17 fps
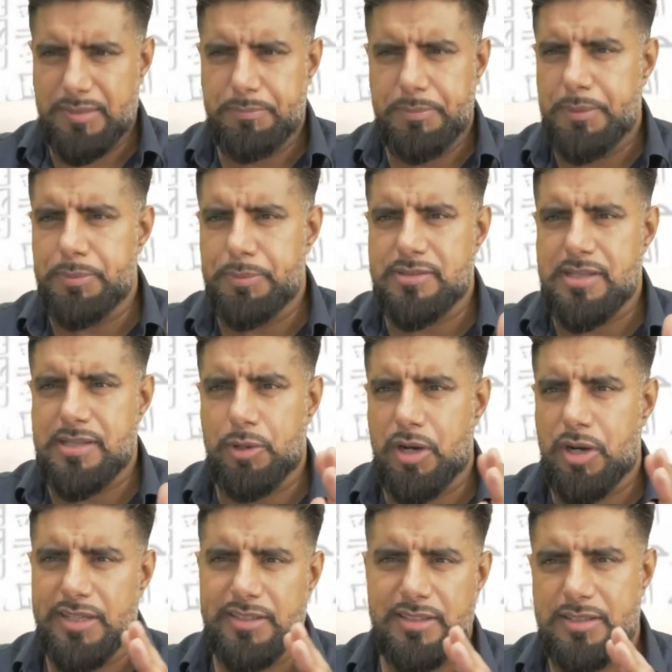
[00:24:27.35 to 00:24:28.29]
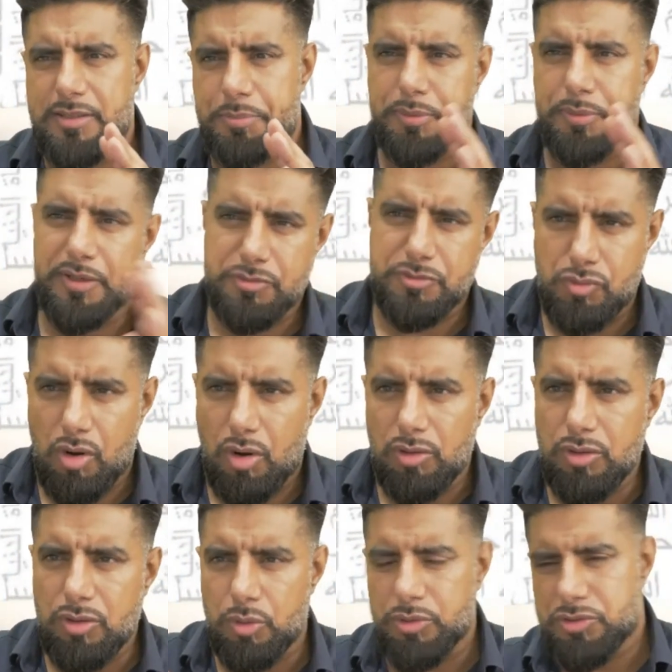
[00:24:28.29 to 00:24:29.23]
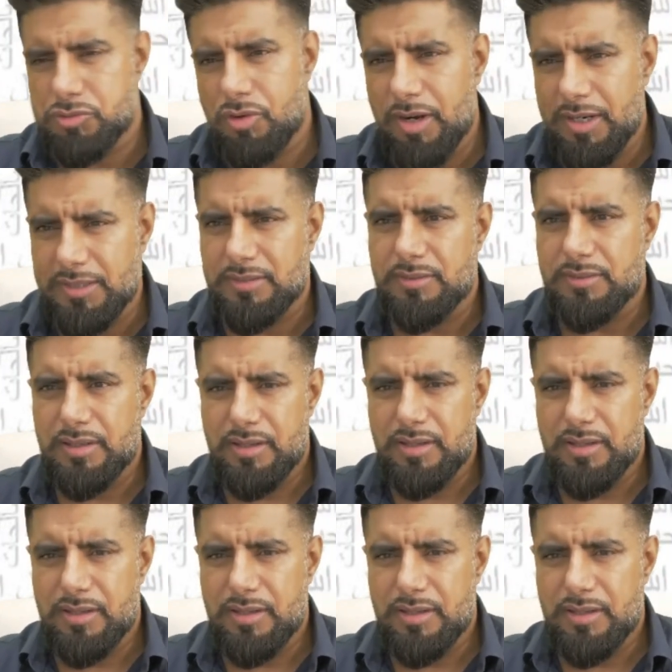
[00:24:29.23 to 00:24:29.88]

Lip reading: people say, well, either the prayer is wrong or it's right.